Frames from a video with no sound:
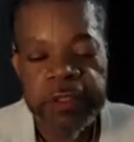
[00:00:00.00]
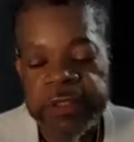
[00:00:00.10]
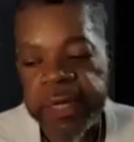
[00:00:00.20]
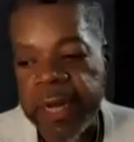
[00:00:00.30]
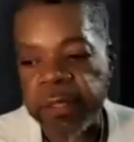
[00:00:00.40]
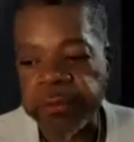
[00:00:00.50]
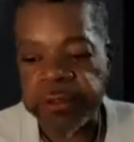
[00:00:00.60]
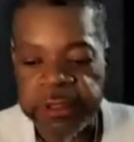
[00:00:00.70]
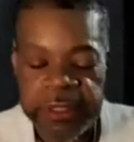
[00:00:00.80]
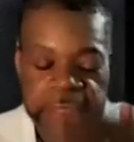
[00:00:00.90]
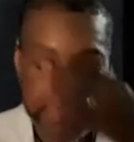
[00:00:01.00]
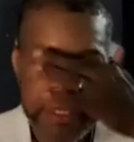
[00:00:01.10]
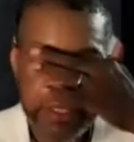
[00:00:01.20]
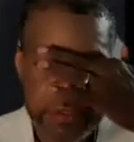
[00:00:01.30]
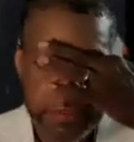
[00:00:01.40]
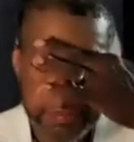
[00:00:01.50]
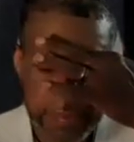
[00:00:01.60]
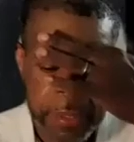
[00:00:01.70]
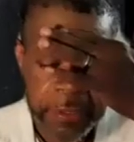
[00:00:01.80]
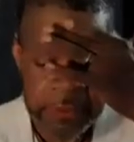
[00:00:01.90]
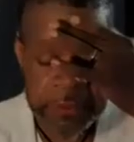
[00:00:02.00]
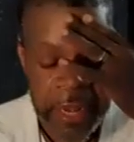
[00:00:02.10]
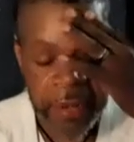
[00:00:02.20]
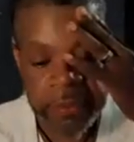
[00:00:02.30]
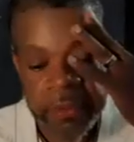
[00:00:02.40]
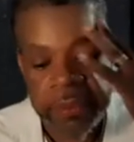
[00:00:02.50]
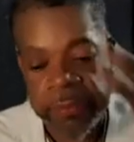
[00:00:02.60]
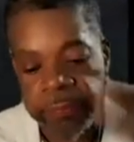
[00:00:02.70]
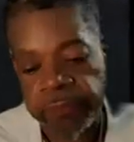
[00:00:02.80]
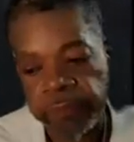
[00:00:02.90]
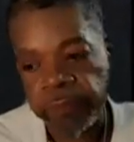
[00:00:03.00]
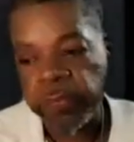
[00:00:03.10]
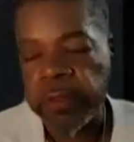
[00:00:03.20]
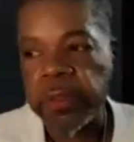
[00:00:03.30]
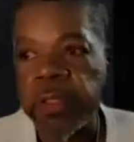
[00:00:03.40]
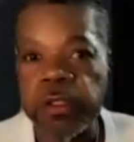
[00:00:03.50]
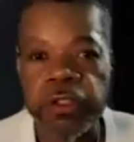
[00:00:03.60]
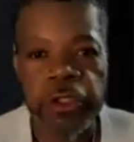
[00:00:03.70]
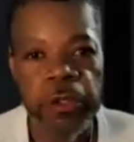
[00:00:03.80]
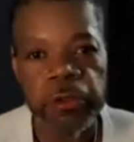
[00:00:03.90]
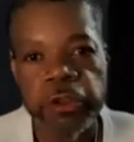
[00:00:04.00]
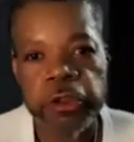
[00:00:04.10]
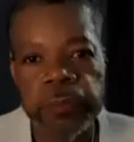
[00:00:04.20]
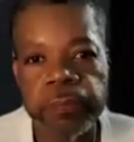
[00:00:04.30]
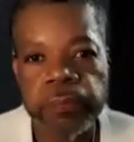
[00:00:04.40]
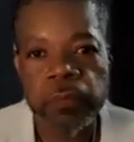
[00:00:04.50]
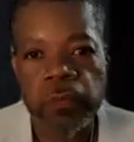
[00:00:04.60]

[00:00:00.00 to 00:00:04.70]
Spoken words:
He said, I don't see any other brothers out here in the church